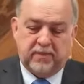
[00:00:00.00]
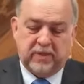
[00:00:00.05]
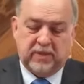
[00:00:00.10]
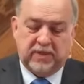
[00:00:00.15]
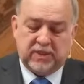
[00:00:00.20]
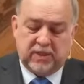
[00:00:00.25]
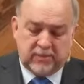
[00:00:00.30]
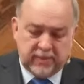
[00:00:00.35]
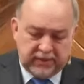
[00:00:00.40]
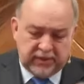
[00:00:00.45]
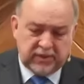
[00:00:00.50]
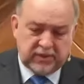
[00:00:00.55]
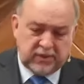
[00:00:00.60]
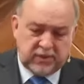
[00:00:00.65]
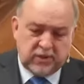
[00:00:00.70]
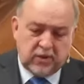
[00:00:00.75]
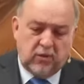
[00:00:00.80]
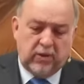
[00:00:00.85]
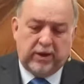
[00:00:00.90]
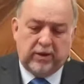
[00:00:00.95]
Some of this is
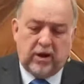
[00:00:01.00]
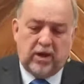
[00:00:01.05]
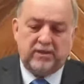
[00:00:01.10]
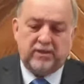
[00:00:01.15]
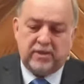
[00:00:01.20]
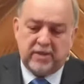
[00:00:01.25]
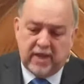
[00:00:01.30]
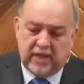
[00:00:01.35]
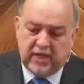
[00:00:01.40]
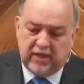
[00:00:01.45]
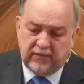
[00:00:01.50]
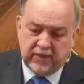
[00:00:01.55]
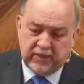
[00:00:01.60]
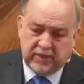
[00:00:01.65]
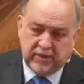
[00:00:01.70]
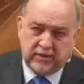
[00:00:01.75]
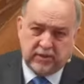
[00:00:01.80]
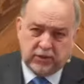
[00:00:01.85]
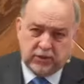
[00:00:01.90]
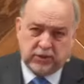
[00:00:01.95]
going on today, even
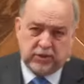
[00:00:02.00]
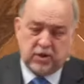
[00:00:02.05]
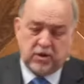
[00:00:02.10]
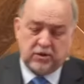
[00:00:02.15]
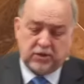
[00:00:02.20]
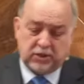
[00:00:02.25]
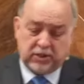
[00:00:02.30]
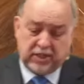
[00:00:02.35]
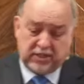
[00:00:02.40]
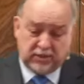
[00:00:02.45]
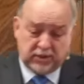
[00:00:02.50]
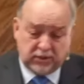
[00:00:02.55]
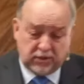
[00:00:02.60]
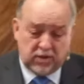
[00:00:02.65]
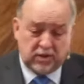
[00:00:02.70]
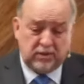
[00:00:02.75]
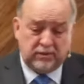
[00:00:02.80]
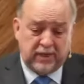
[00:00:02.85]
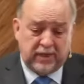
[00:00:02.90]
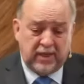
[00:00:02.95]
in the church. And
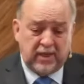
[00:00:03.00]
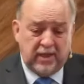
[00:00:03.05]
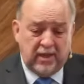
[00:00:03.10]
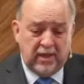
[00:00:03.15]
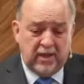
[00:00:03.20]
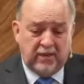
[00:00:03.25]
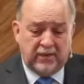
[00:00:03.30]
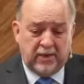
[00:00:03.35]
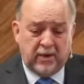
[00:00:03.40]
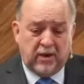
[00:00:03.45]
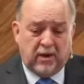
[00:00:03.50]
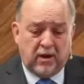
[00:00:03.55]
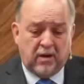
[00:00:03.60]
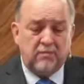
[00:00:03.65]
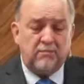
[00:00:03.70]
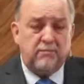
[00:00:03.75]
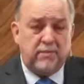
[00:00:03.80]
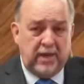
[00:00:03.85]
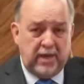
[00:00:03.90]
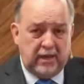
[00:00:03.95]
certainly, there are
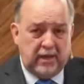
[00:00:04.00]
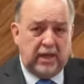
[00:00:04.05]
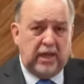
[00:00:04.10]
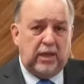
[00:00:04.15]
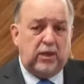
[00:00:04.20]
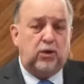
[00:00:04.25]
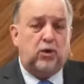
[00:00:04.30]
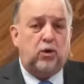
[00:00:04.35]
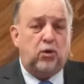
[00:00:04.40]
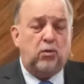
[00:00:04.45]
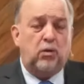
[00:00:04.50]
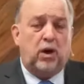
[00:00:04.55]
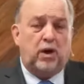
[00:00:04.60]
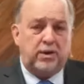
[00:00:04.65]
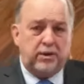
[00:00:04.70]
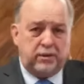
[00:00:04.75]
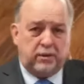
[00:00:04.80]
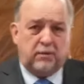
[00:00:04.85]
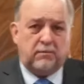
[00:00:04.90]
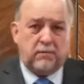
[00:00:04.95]
many who
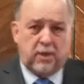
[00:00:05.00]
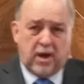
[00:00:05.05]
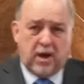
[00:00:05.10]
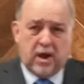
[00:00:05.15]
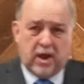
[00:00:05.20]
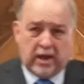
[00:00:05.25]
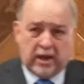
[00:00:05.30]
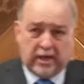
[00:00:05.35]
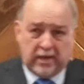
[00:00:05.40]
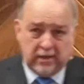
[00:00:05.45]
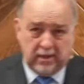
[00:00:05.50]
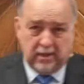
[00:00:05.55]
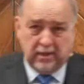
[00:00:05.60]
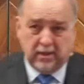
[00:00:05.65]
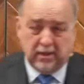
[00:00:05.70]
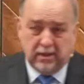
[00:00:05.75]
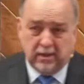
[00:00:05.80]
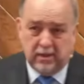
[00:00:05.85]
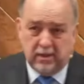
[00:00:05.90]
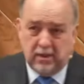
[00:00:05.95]
undermine
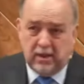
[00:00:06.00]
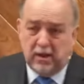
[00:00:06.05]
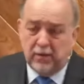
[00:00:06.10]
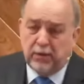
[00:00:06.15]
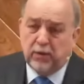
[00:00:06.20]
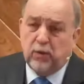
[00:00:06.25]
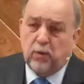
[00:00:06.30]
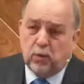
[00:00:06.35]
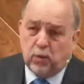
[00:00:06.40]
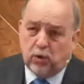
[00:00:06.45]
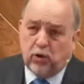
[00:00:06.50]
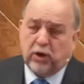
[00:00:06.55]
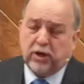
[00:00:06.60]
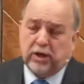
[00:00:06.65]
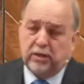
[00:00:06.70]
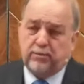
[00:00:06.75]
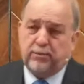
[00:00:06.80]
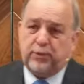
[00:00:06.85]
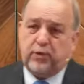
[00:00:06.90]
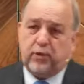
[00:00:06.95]
the work
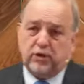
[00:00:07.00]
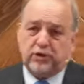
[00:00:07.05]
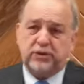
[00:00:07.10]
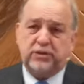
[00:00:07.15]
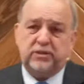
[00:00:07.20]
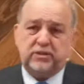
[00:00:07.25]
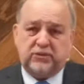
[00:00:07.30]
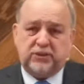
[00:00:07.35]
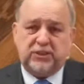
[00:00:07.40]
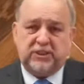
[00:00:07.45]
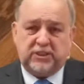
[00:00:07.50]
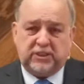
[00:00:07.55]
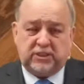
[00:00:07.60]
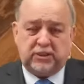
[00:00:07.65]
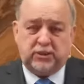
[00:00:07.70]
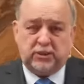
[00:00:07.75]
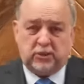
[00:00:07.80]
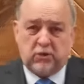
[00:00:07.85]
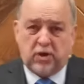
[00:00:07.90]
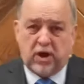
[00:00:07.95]
and person of
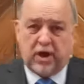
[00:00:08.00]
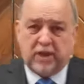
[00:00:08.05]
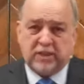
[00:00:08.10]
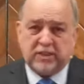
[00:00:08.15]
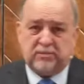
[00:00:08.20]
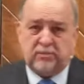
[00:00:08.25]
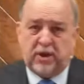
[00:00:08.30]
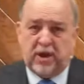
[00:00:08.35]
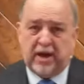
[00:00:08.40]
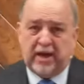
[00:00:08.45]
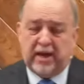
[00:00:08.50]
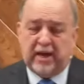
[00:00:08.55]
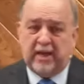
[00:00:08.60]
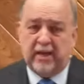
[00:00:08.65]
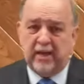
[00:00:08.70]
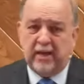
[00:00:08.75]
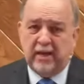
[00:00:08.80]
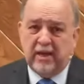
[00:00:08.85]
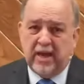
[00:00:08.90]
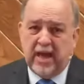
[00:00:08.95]
Jesus Christ by
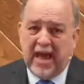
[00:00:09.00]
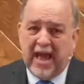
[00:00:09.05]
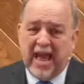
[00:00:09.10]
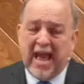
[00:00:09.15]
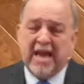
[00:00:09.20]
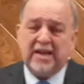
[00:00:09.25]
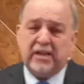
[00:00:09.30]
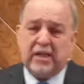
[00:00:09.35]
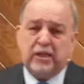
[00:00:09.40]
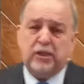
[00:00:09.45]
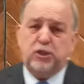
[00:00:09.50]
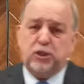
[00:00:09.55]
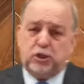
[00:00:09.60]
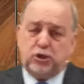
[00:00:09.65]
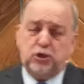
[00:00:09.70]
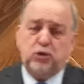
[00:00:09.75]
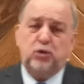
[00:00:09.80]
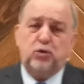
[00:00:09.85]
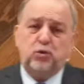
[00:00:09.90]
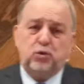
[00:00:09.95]
adding
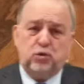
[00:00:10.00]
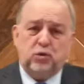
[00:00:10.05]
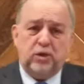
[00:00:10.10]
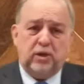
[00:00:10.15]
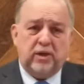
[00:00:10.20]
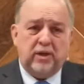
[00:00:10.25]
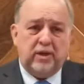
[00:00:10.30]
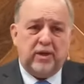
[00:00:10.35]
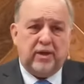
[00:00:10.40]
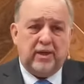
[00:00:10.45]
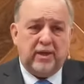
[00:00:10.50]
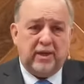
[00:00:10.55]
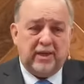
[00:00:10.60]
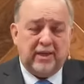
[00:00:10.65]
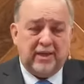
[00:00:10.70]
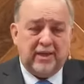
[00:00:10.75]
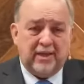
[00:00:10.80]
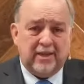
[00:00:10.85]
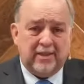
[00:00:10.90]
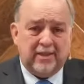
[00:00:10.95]
to
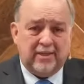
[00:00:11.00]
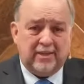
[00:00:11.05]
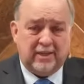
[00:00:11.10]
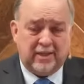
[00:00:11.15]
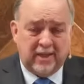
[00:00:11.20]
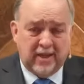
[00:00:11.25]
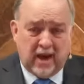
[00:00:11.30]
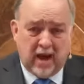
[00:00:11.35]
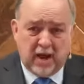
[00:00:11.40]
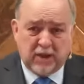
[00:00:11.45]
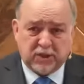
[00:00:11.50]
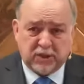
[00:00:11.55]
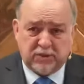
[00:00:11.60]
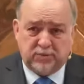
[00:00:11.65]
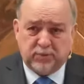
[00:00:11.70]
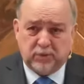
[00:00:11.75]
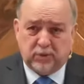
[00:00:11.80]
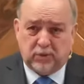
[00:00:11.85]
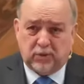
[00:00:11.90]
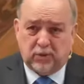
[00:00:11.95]
the
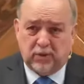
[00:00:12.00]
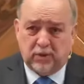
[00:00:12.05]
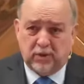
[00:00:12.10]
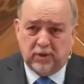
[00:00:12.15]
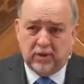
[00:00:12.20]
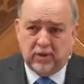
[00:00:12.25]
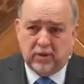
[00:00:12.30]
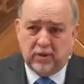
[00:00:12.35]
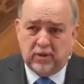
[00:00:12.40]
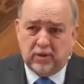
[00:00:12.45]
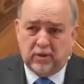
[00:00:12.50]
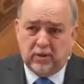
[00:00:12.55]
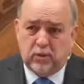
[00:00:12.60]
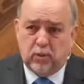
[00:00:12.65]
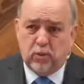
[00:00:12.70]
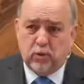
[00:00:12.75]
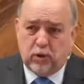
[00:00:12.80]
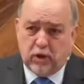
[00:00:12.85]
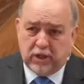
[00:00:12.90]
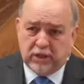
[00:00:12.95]
gospel
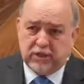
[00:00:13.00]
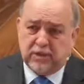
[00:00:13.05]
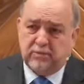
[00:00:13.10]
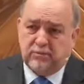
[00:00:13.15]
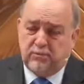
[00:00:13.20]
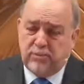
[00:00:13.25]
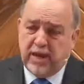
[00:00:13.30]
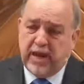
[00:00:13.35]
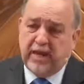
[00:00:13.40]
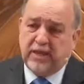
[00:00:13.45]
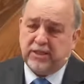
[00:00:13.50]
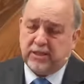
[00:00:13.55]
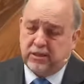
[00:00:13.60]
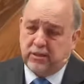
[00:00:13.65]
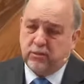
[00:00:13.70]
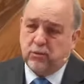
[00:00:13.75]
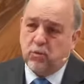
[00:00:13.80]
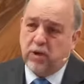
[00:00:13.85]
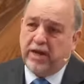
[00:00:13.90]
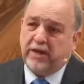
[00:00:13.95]
works based
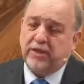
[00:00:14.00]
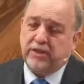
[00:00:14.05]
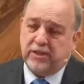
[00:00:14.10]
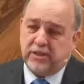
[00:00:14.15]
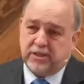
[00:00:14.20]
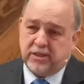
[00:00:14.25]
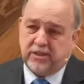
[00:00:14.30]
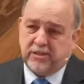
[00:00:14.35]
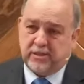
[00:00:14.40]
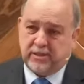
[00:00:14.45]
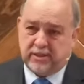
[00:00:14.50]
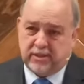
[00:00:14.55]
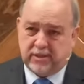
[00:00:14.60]
righteousness.